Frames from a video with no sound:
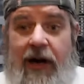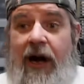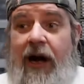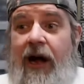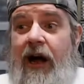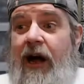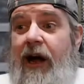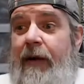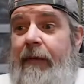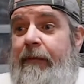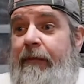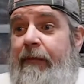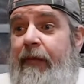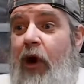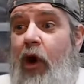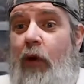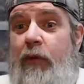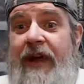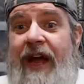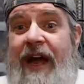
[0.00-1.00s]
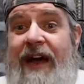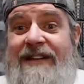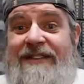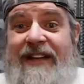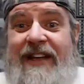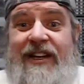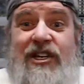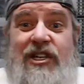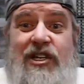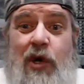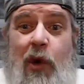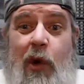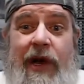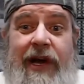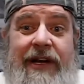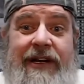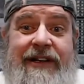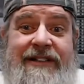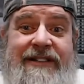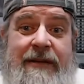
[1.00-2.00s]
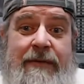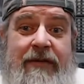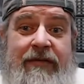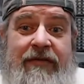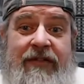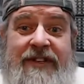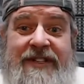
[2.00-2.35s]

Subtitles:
Hope you guys enjoyed some of